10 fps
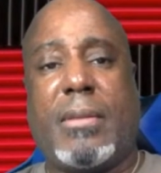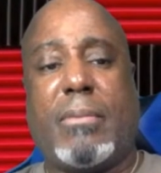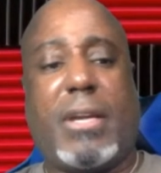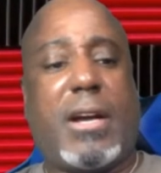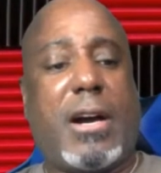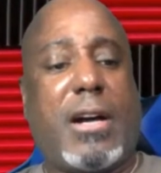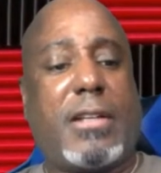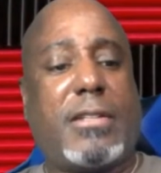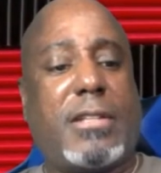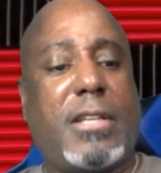
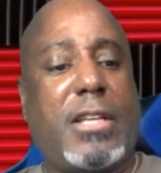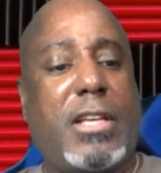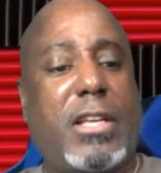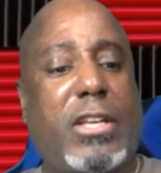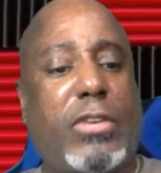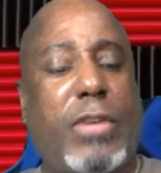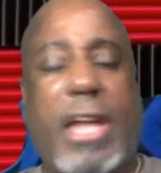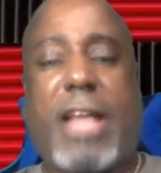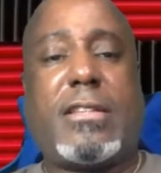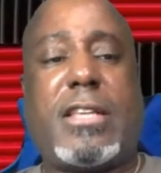Because you
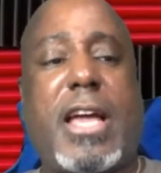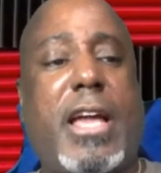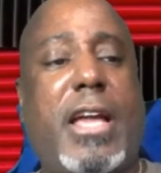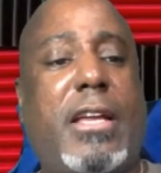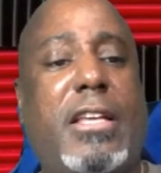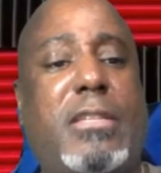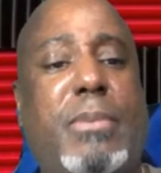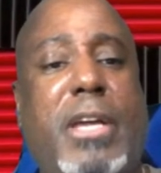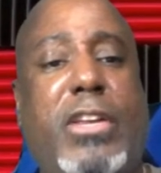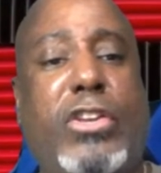can't say it's
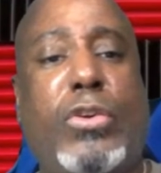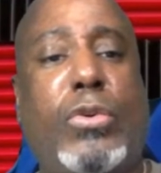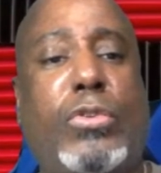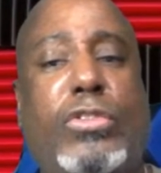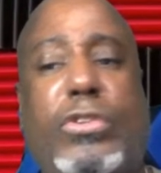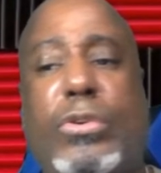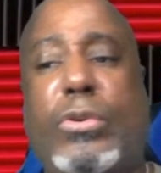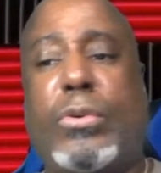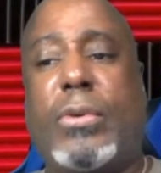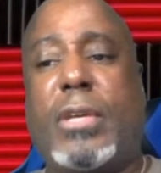being used
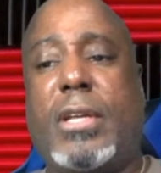to